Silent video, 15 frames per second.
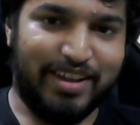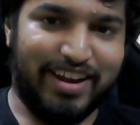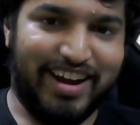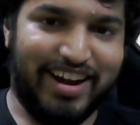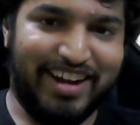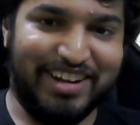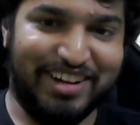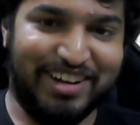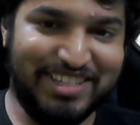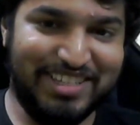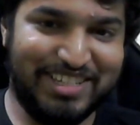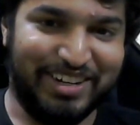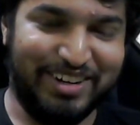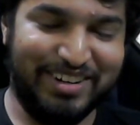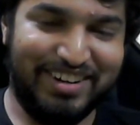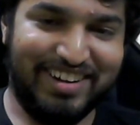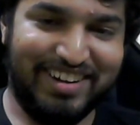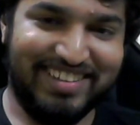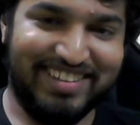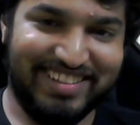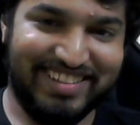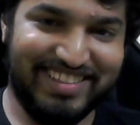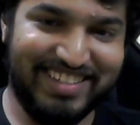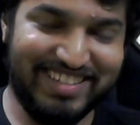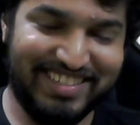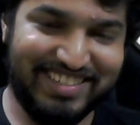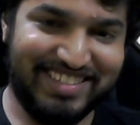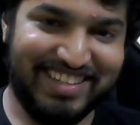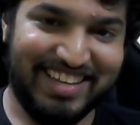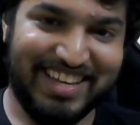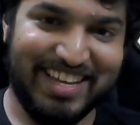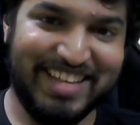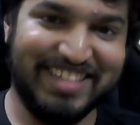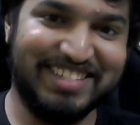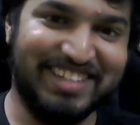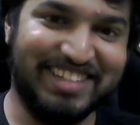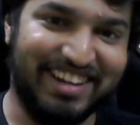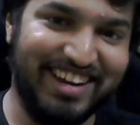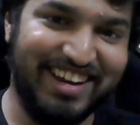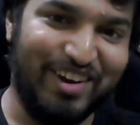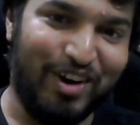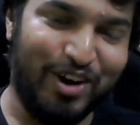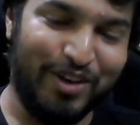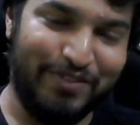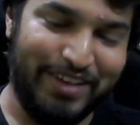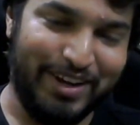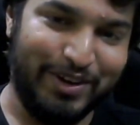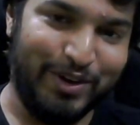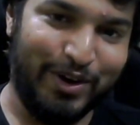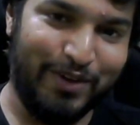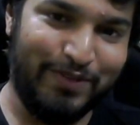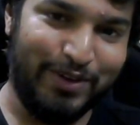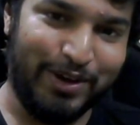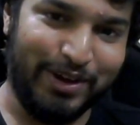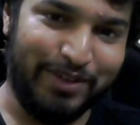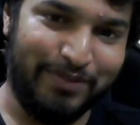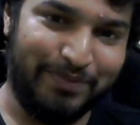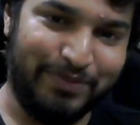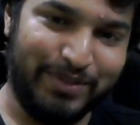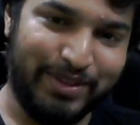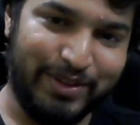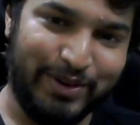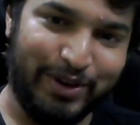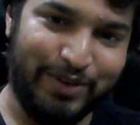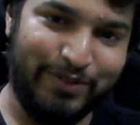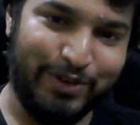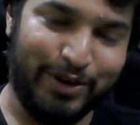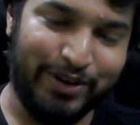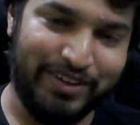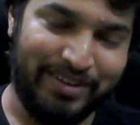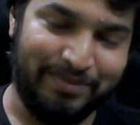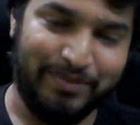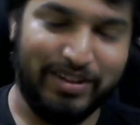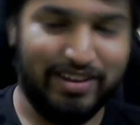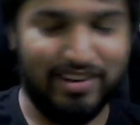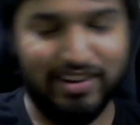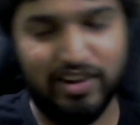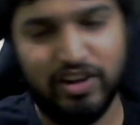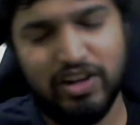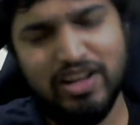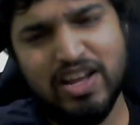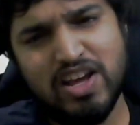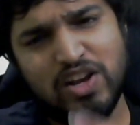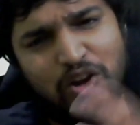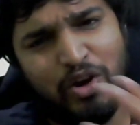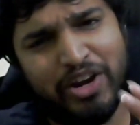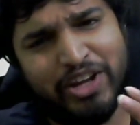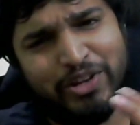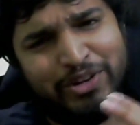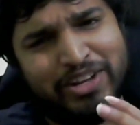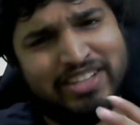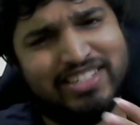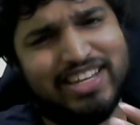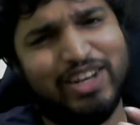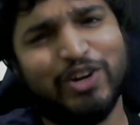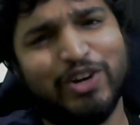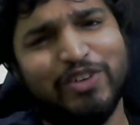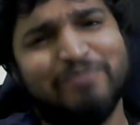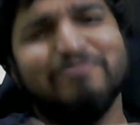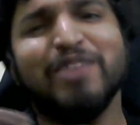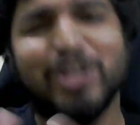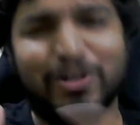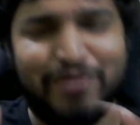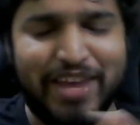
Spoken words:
And turns out this is done in log of n, O of log n. Log n, or you can say log of min of A